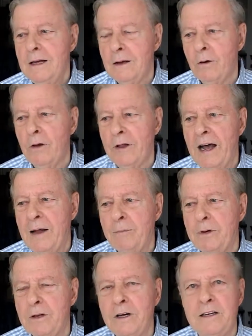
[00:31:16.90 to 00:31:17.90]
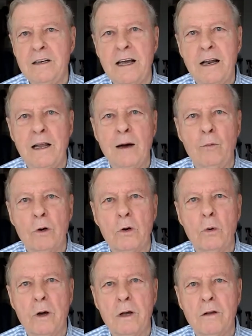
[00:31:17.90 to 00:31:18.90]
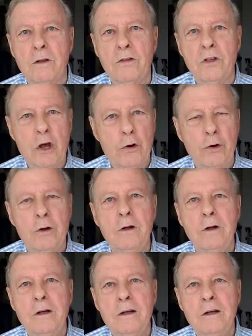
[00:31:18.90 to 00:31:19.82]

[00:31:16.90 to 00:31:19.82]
and all that, but London had a lot more going, the theater.